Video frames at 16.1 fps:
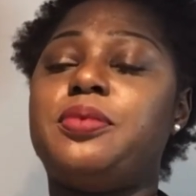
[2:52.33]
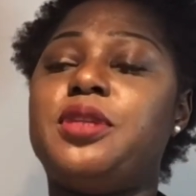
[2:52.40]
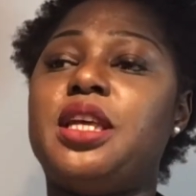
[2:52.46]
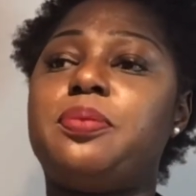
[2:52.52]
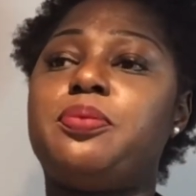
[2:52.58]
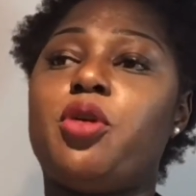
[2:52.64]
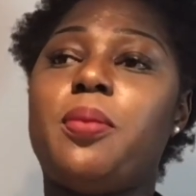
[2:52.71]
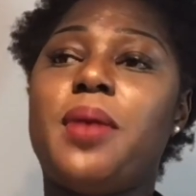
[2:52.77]

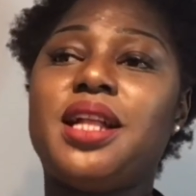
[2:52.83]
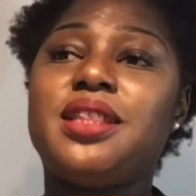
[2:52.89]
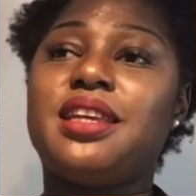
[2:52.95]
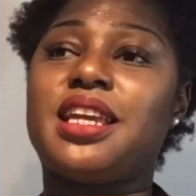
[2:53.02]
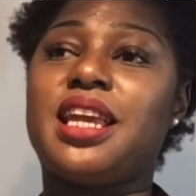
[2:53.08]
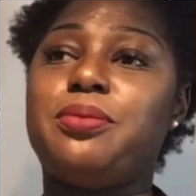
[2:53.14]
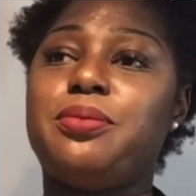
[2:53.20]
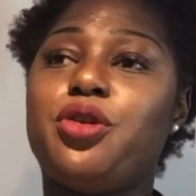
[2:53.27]

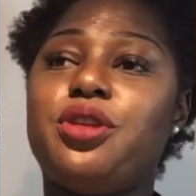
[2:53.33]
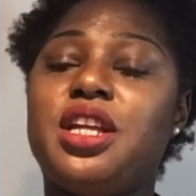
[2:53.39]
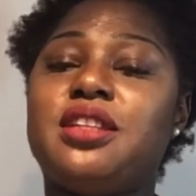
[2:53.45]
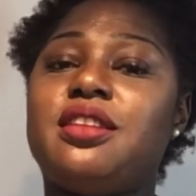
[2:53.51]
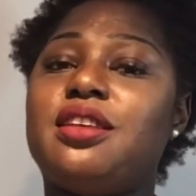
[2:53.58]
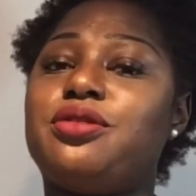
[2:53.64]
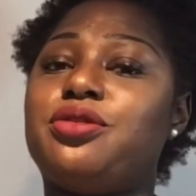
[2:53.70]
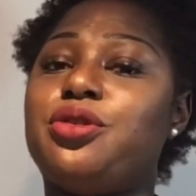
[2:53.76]
Diplomatic
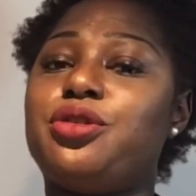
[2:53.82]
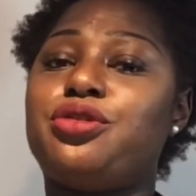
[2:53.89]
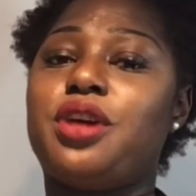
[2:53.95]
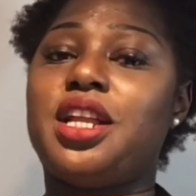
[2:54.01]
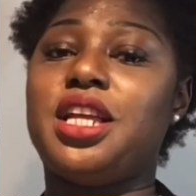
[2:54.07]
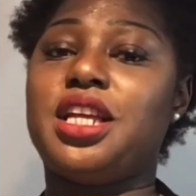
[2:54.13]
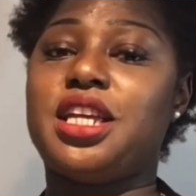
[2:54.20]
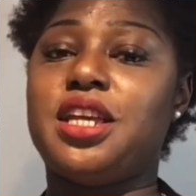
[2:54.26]
immunity is
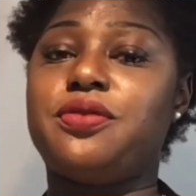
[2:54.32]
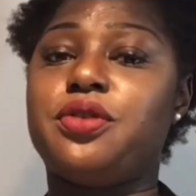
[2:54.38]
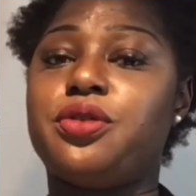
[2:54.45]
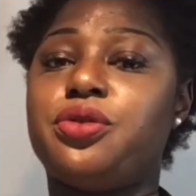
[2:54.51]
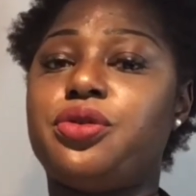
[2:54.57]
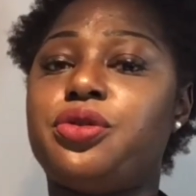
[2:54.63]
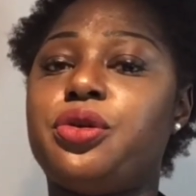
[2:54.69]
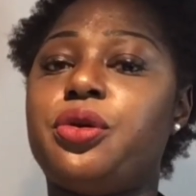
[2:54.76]
usually
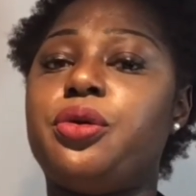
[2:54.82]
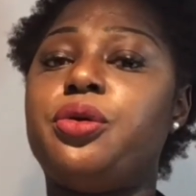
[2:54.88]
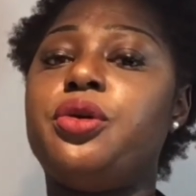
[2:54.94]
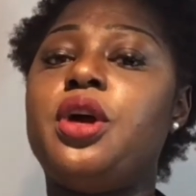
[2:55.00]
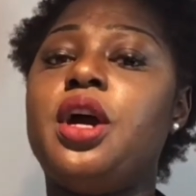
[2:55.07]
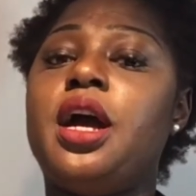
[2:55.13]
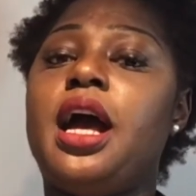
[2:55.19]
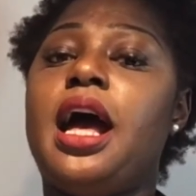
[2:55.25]
given to
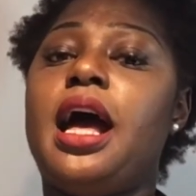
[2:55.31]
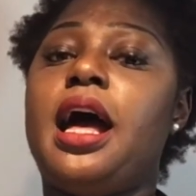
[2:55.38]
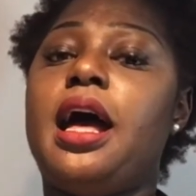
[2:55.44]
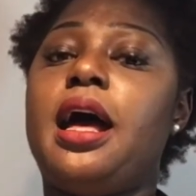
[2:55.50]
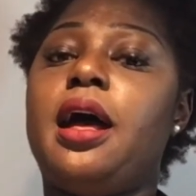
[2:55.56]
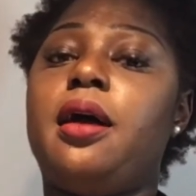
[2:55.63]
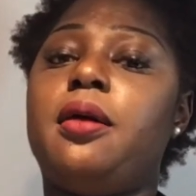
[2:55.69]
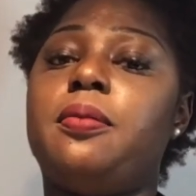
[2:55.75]

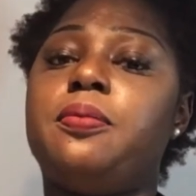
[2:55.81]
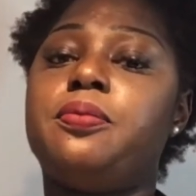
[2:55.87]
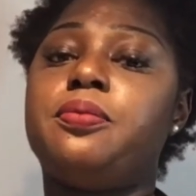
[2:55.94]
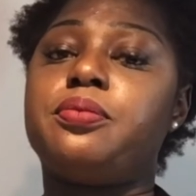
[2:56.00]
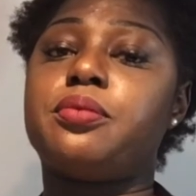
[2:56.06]
a